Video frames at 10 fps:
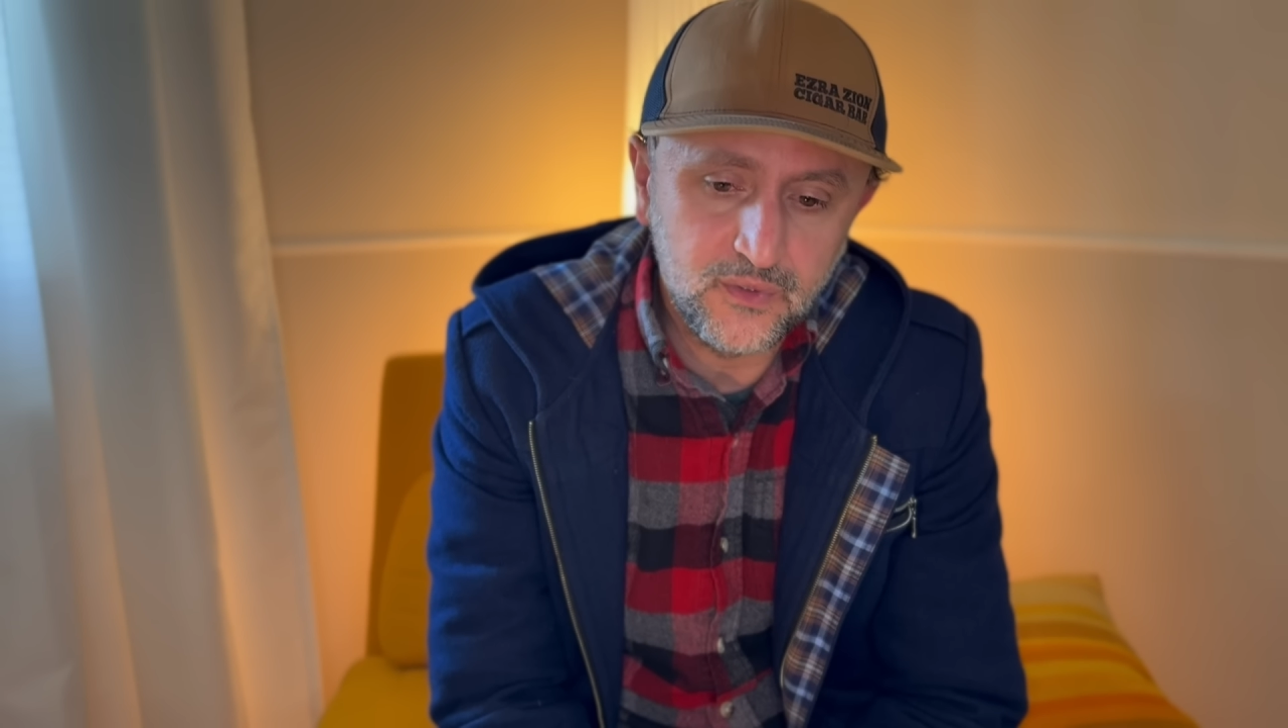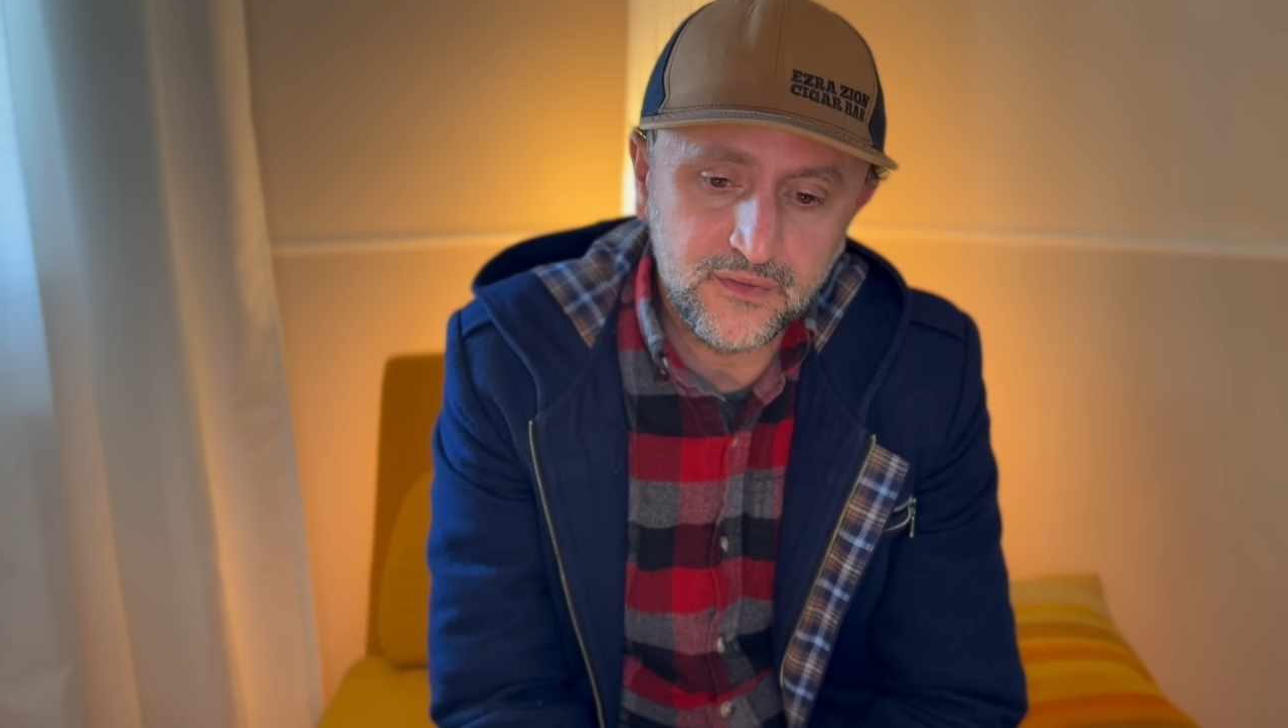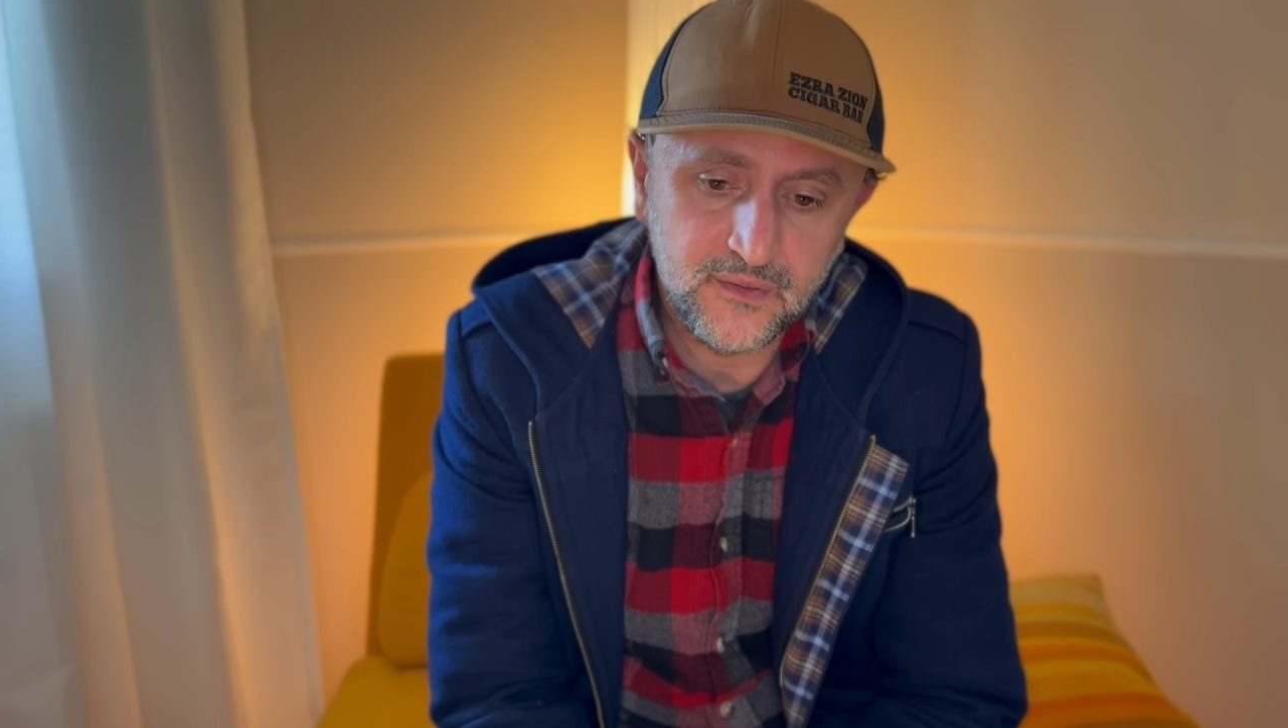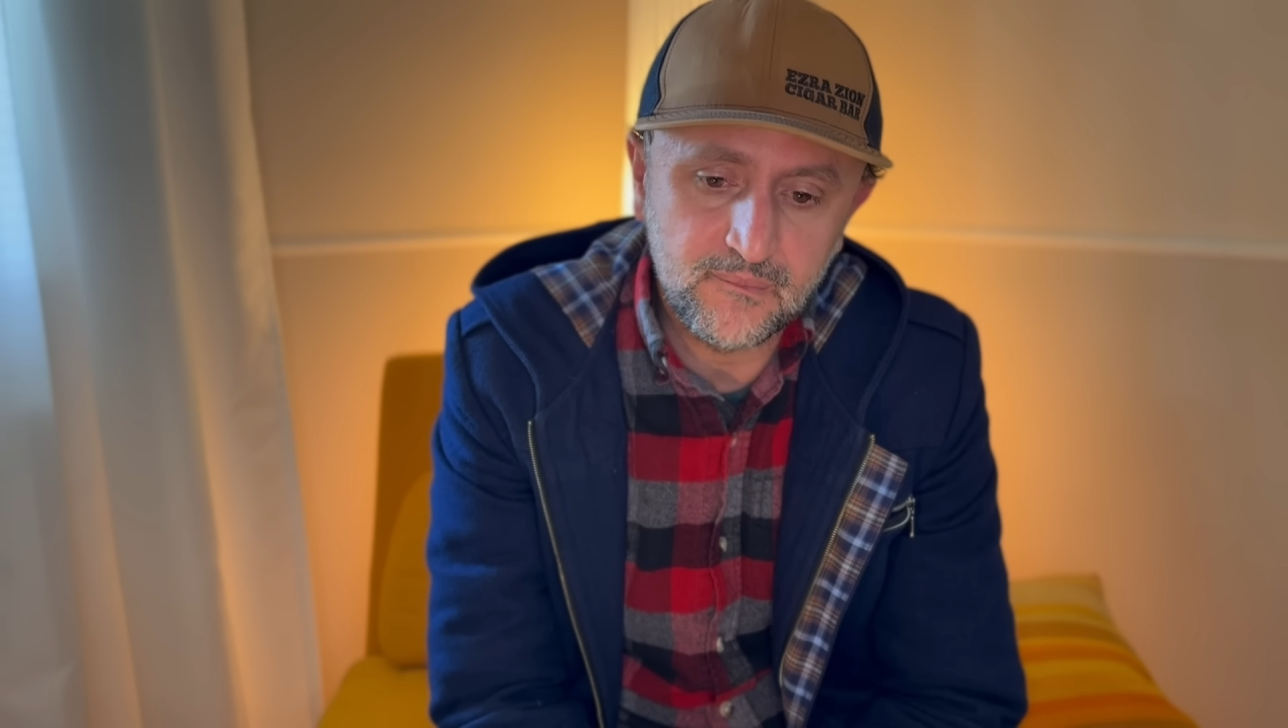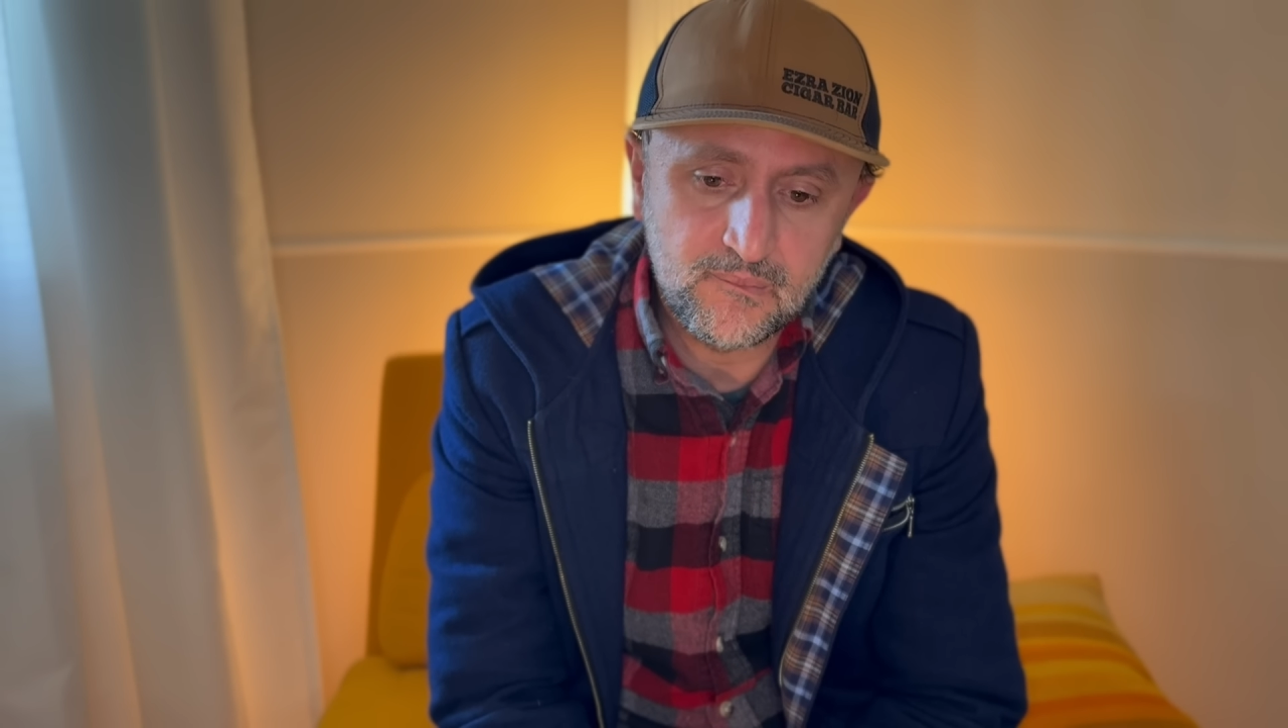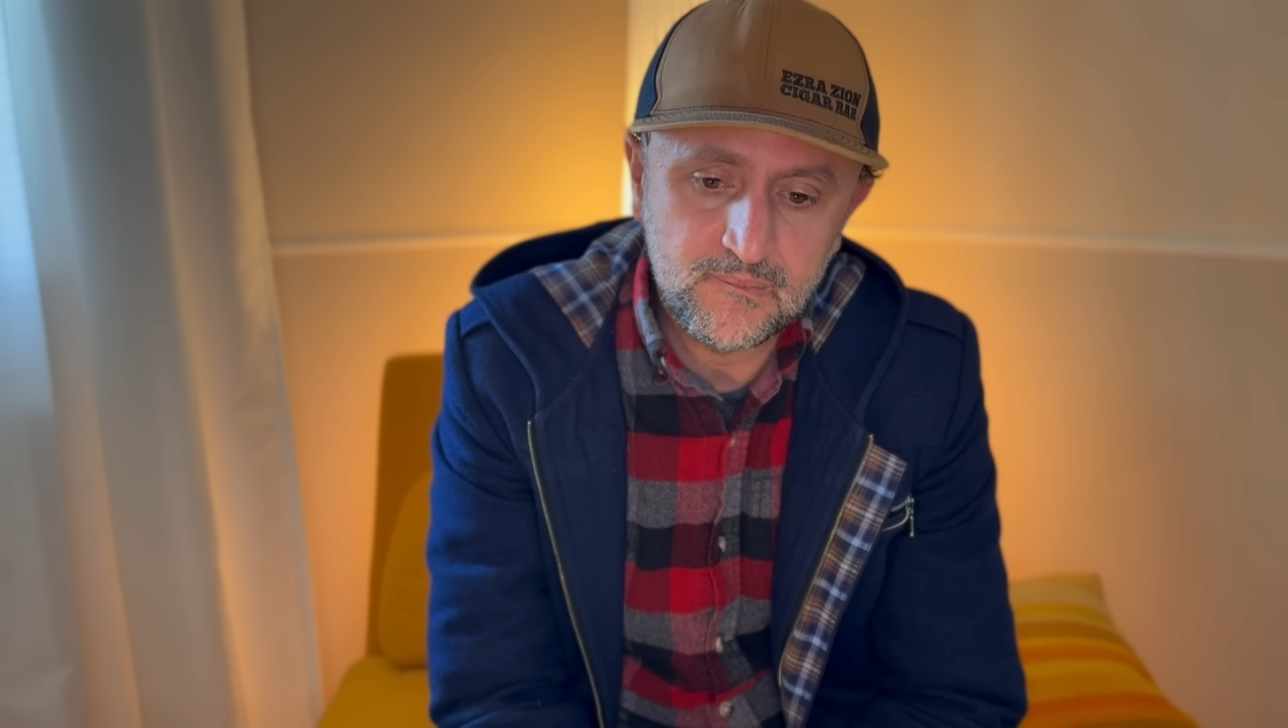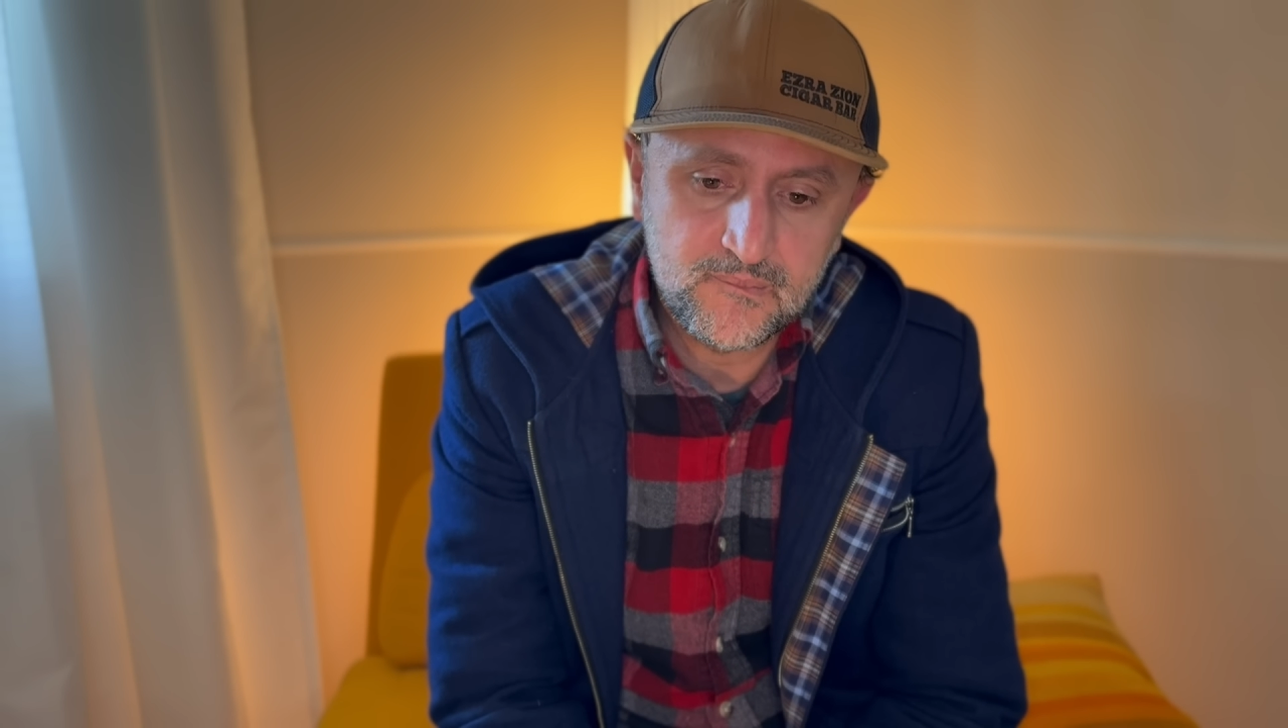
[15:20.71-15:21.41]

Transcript: with them.